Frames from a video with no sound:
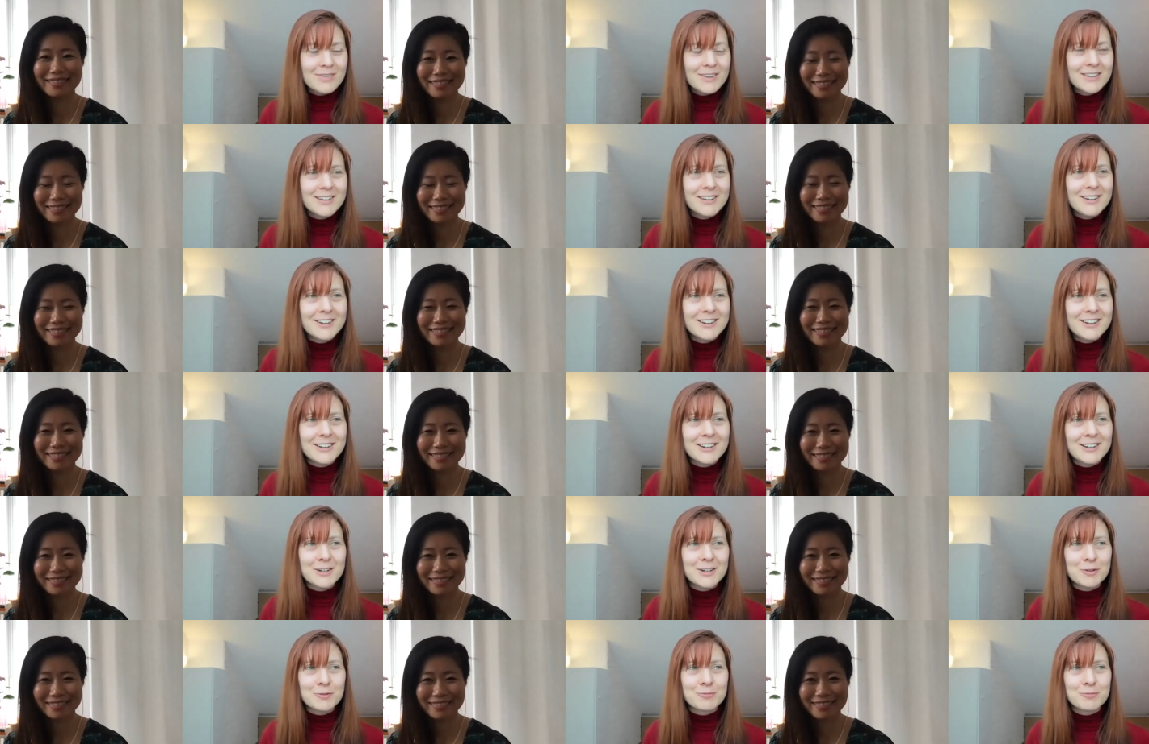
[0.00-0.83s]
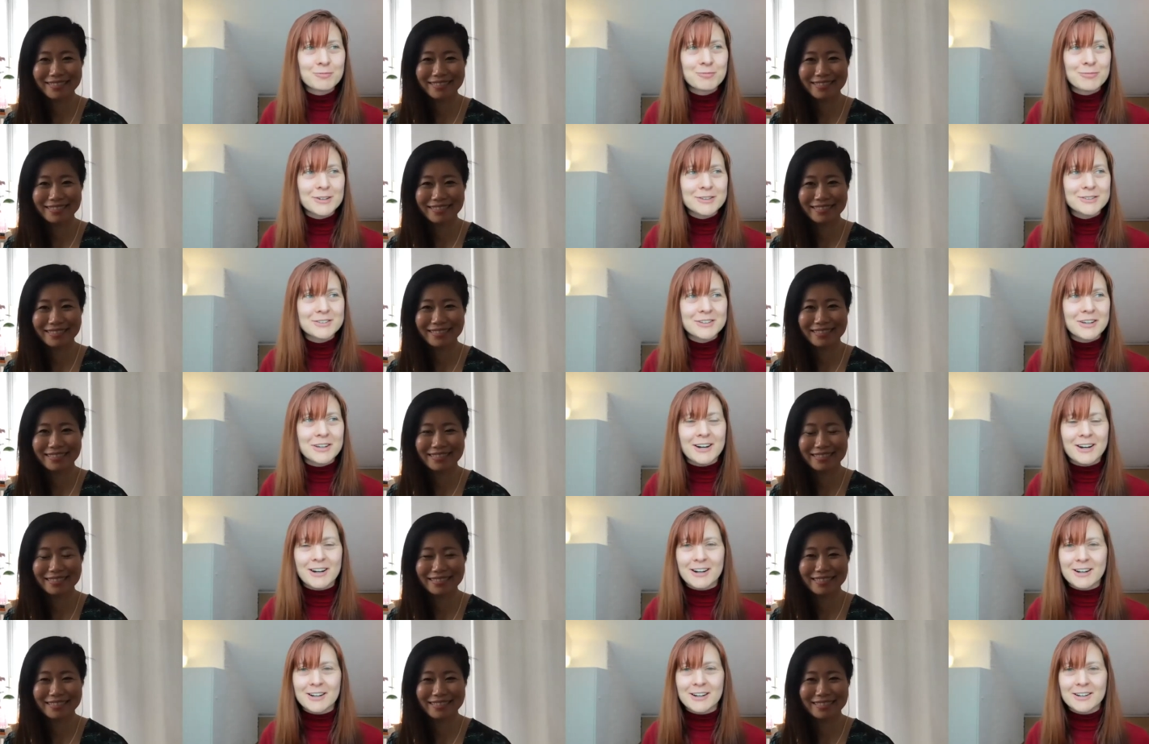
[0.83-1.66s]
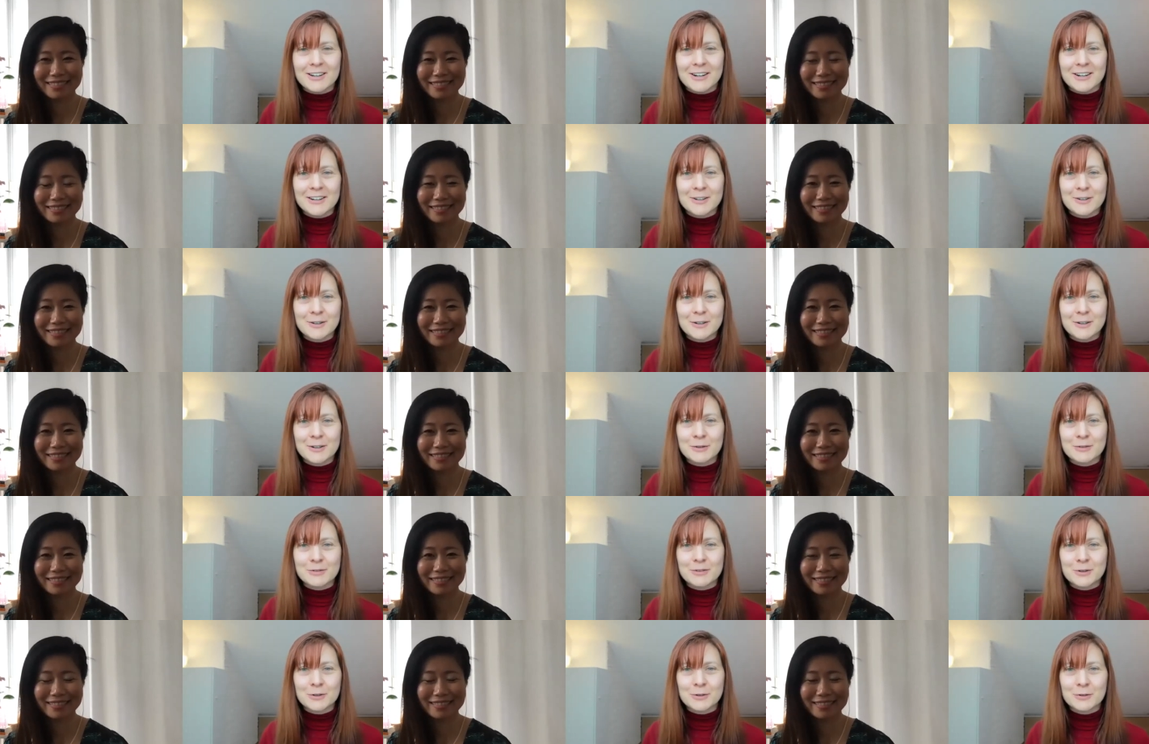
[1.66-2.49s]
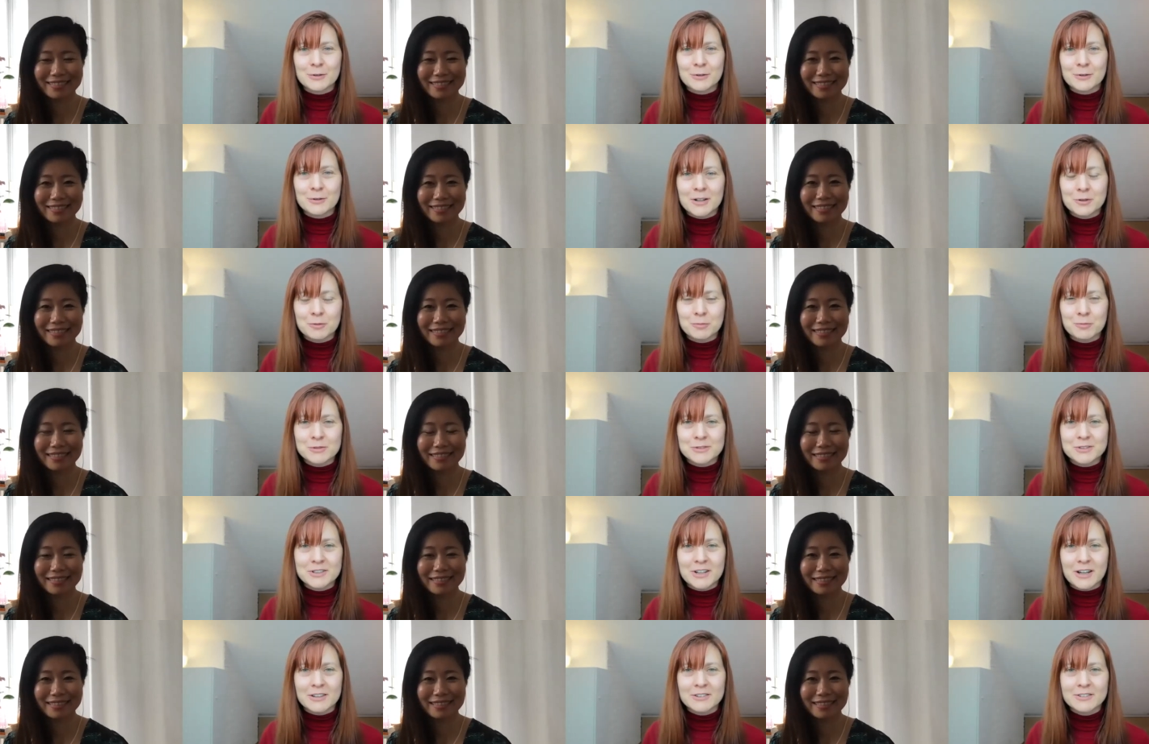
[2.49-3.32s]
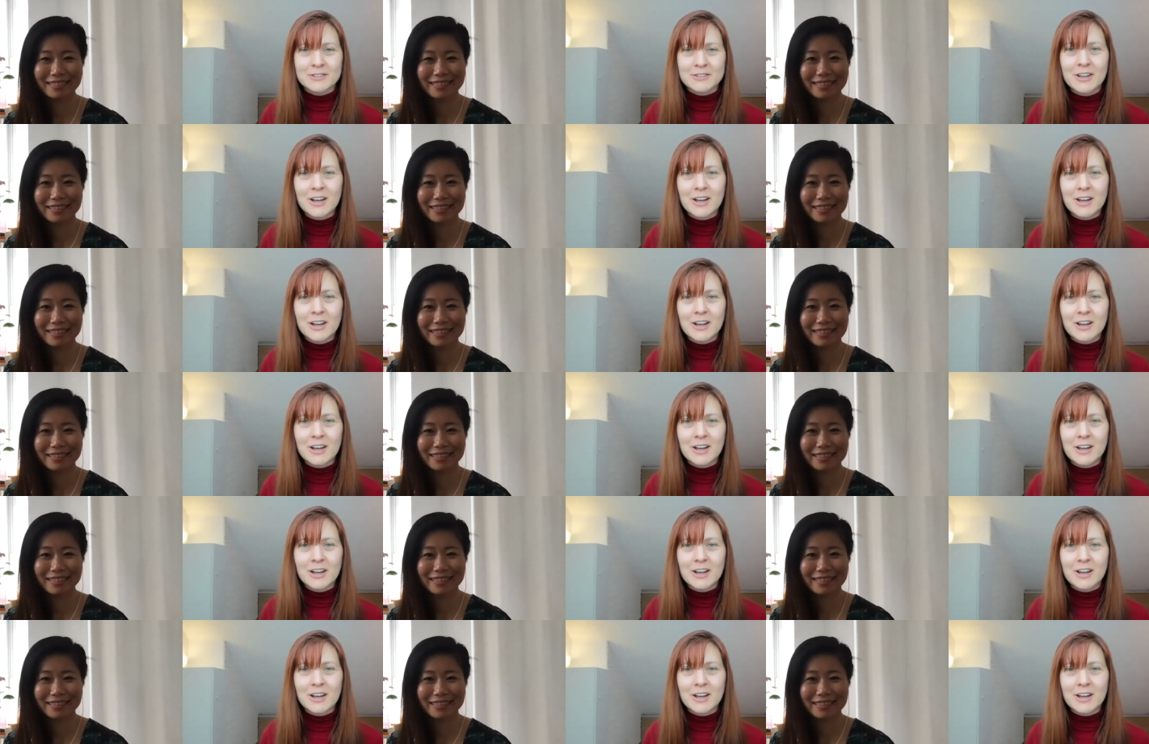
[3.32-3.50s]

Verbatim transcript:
Speaker 1: But yeah, I agree with you 100%.